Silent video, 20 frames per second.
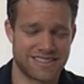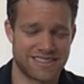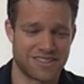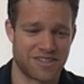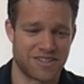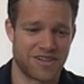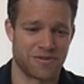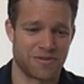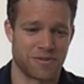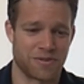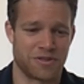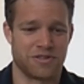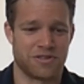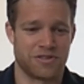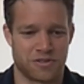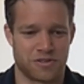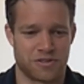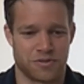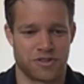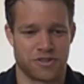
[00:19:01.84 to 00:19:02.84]
on what
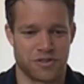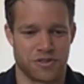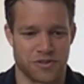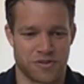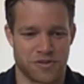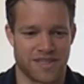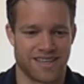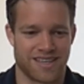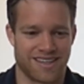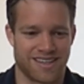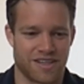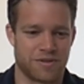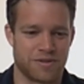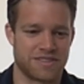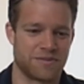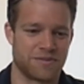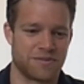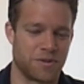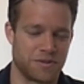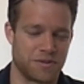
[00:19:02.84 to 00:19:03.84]
users were doing, on
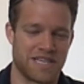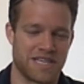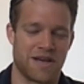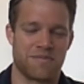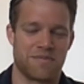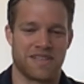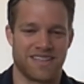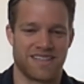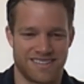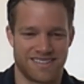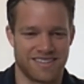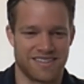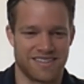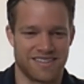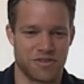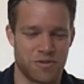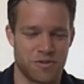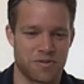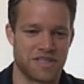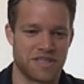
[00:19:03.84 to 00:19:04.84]
what's, what was happening in the
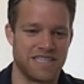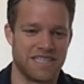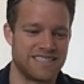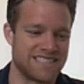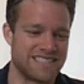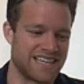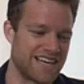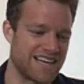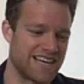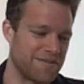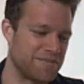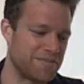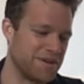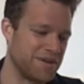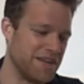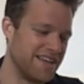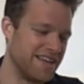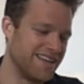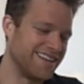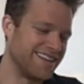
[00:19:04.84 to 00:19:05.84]
Uber Eats app.
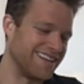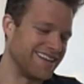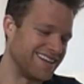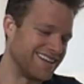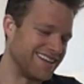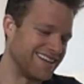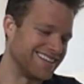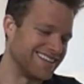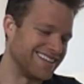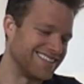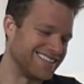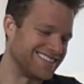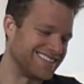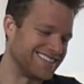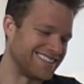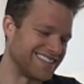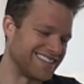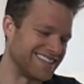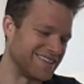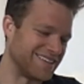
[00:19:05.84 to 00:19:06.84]
And
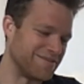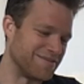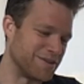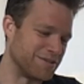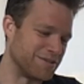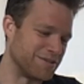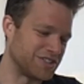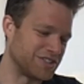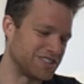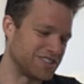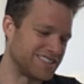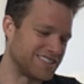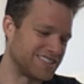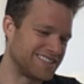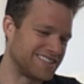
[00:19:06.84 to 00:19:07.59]
there, um, there, was, just,